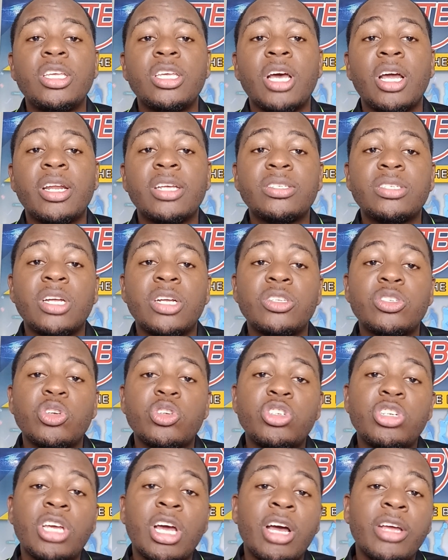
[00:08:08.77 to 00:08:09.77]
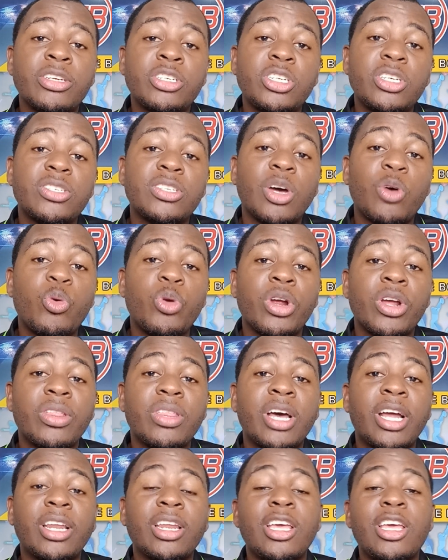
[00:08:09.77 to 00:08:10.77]
You understand? So she's aware
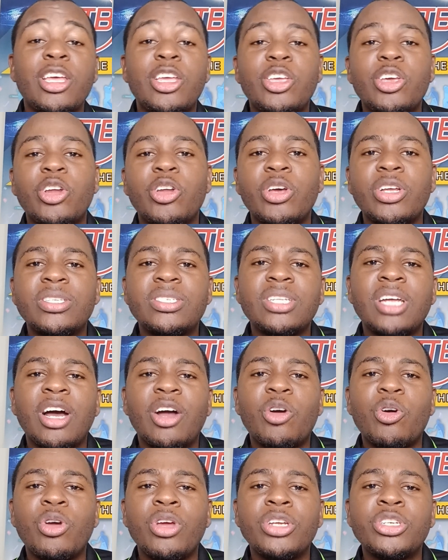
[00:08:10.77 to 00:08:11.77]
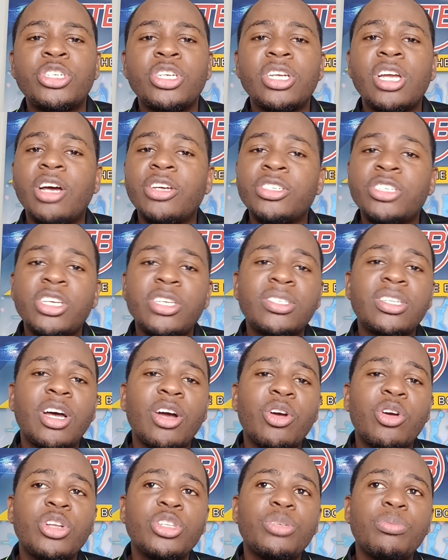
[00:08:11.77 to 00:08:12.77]
that, you know, she's not going
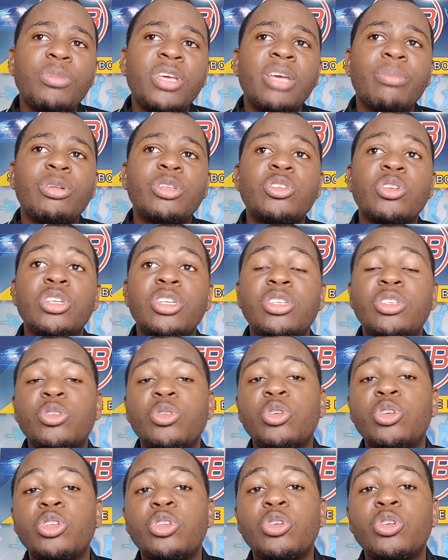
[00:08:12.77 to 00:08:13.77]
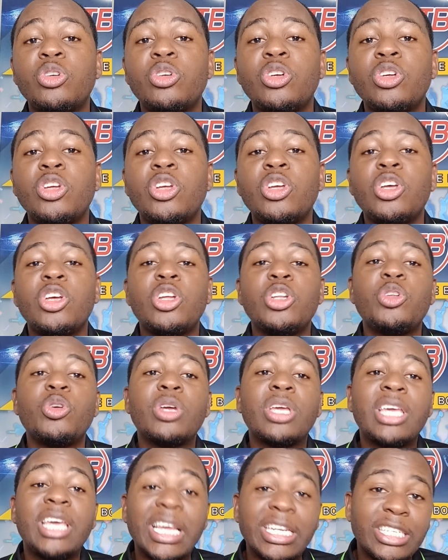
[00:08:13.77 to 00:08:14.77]
to be able to
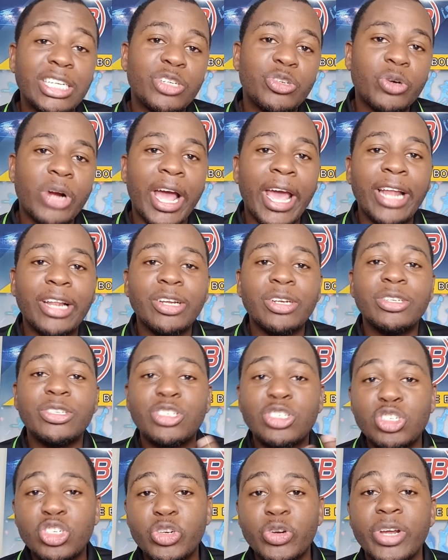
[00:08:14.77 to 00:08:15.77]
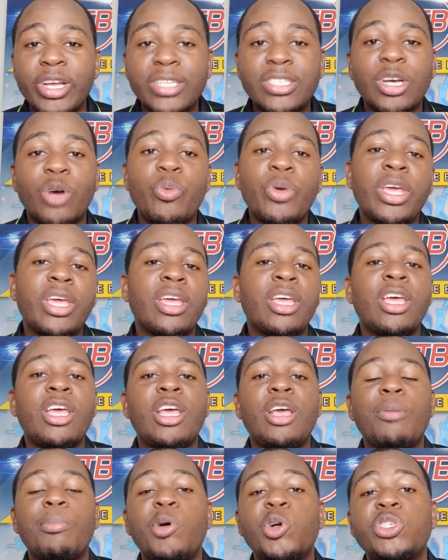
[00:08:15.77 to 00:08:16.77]
get it right straight away,
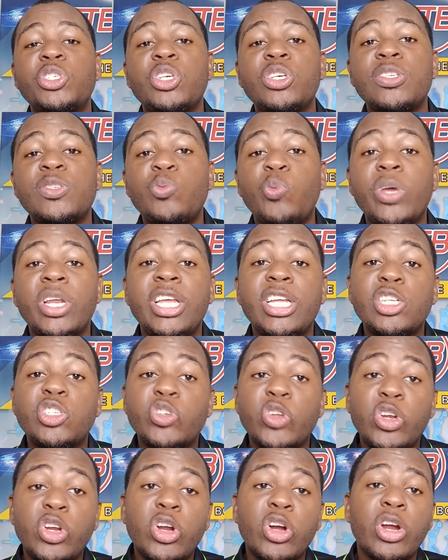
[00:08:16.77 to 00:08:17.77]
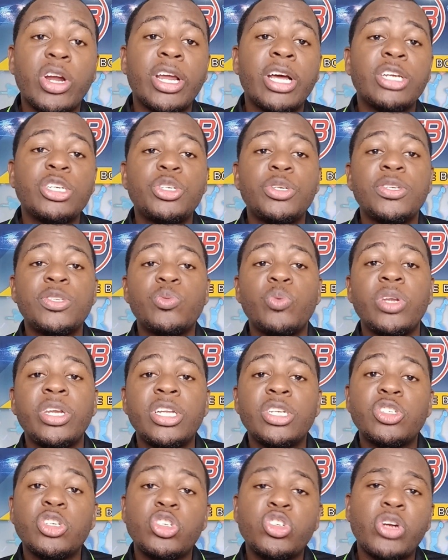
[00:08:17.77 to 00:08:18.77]
but she's willing to learn, and she's
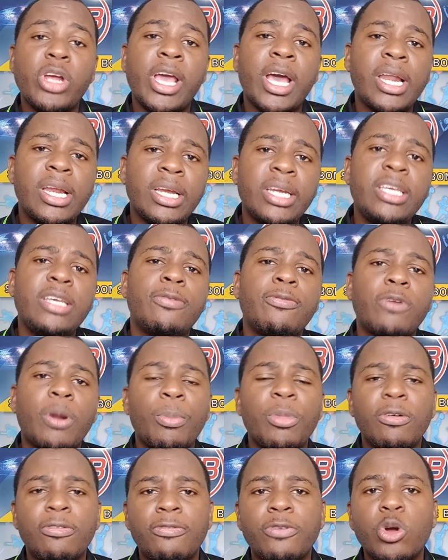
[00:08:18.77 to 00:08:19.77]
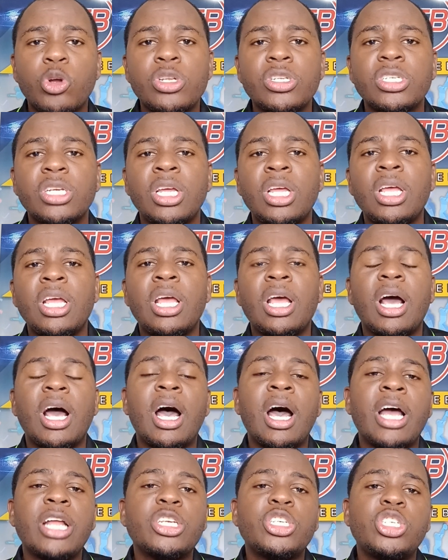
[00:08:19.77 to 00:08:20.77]
willing to try and lead from the front,
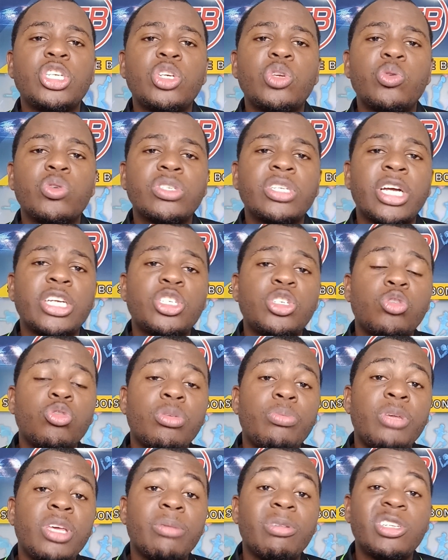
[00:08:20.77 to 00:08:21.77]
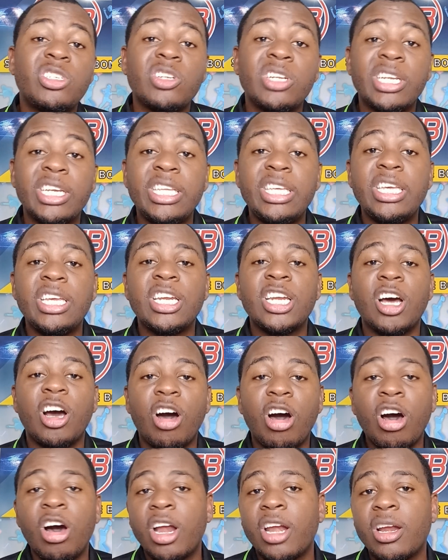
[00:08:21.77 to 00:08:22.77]
and she knows that she will be able to lean
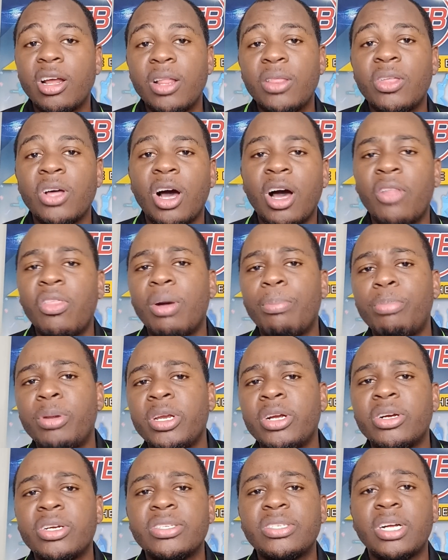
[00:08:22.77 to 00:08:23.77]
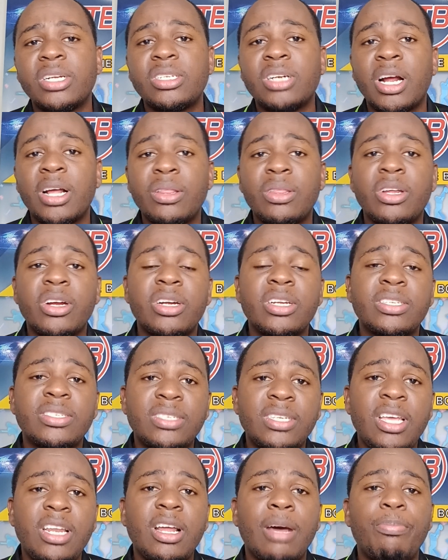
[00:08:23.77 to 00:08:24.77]
on the other players that are there, the
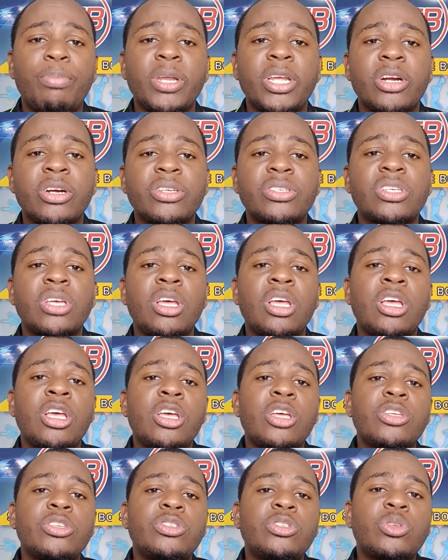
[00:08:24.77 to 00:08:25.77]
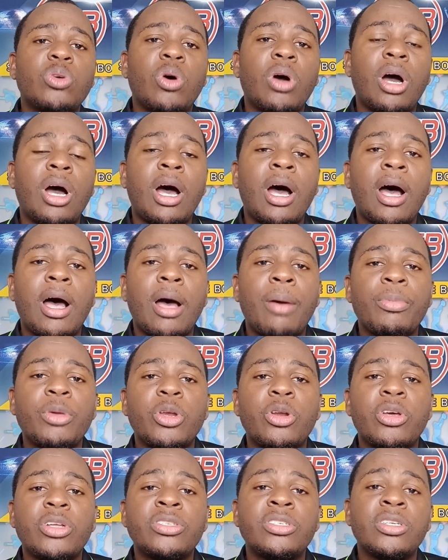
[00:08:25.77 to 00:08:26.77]
senior players. So
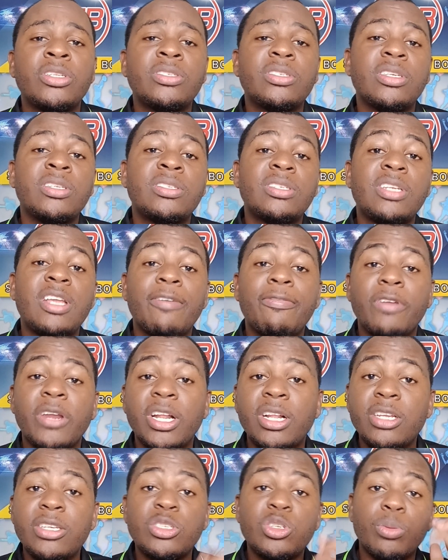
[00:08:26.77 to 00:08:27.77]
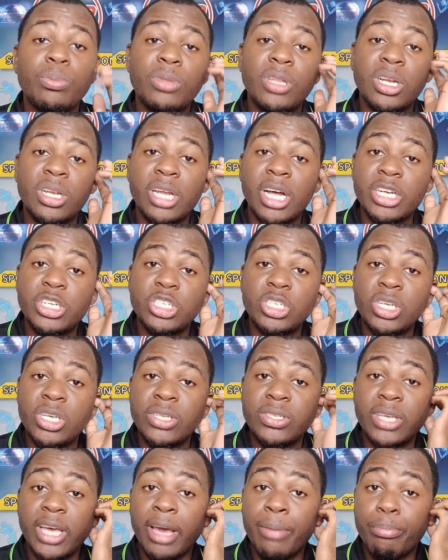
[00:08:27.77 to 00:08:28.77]
you know, it's definitely something that
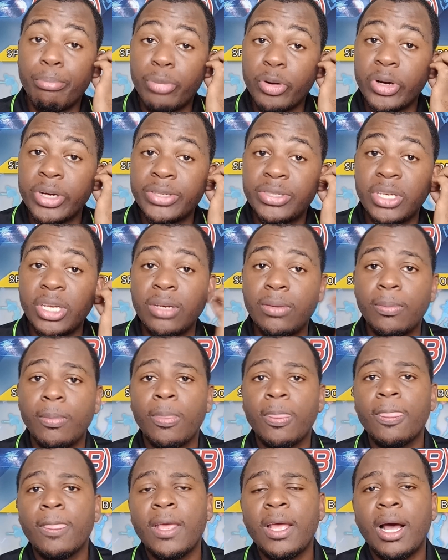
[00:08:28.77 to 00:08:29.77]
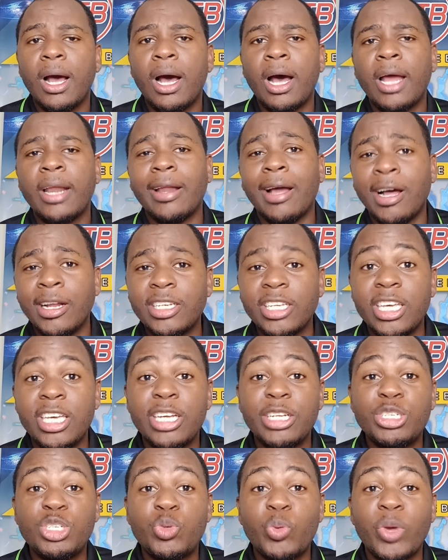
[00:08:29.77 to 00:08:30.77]
she's embracing, and at
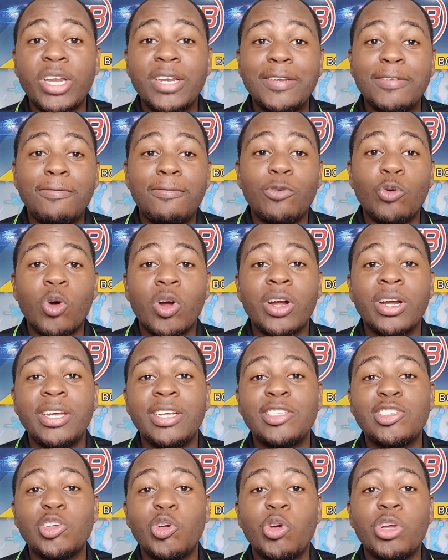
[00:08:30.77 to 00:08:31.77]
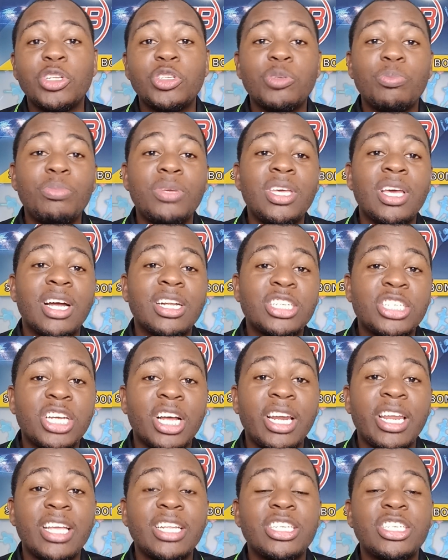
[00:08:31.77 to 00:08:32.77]
age 24, it's going to be a
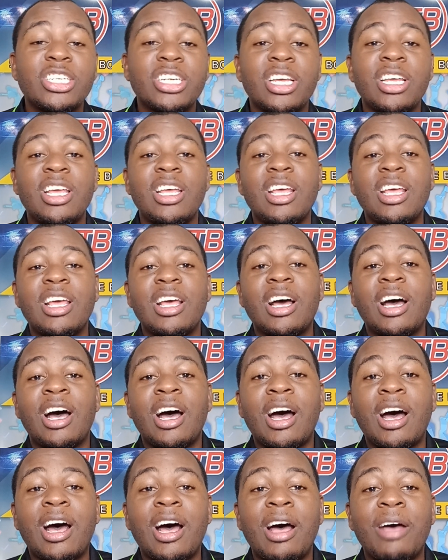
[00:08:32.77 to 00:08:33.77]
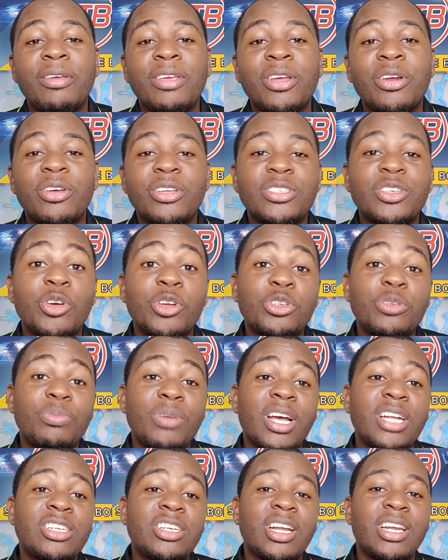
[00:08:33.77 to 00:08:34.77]
challenge. You know, it's going to
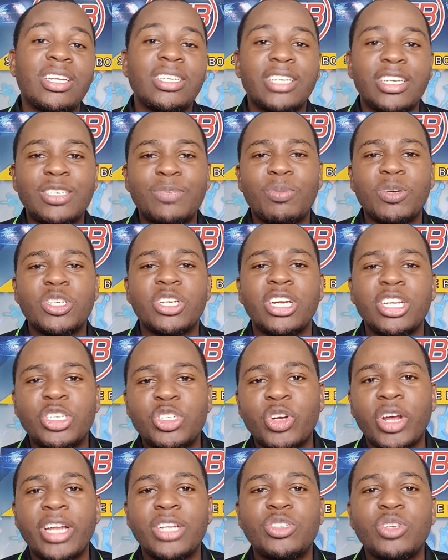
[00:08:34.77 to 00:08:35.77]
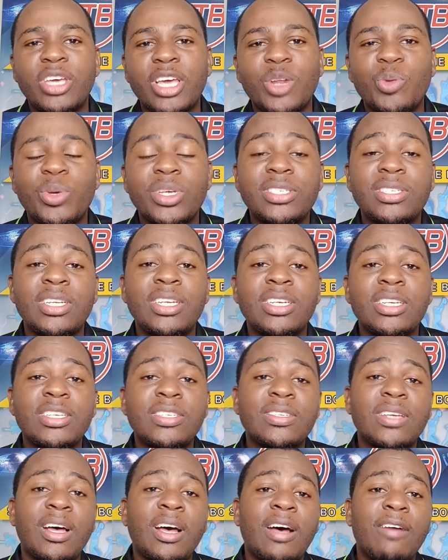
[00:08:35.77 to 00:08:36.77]
be a challenge, especially trying to get West
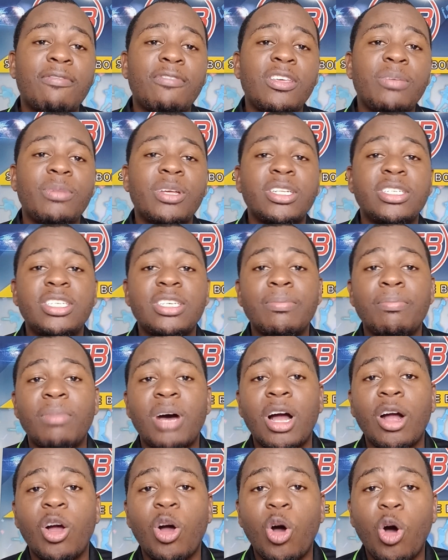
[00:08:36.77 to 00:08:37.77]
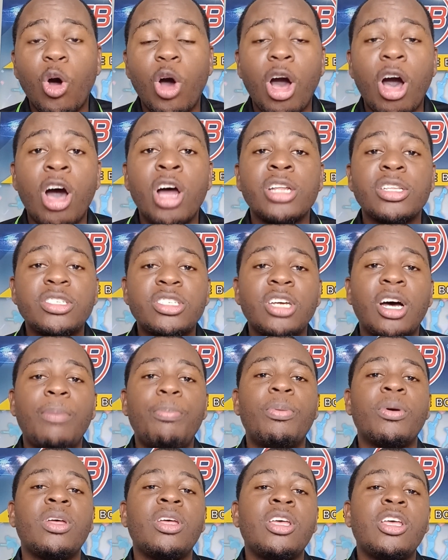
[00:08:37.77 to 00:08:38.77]
Indies female team back on
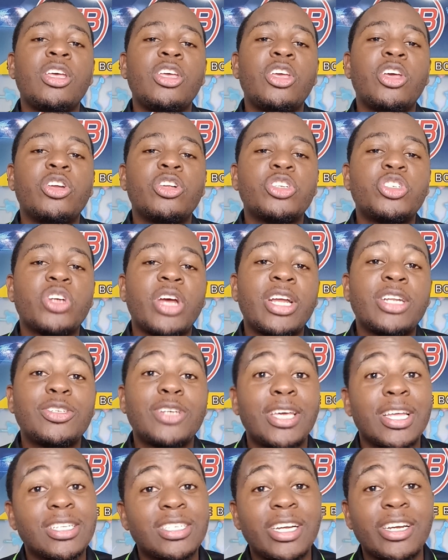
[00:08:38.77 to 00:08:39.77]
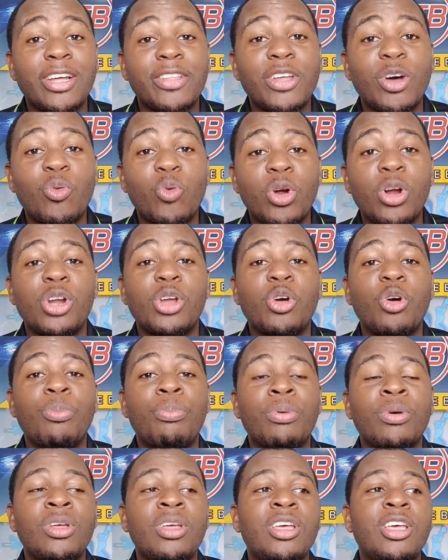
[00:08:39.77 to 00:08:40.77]
top. You know, trying to get another World Cup.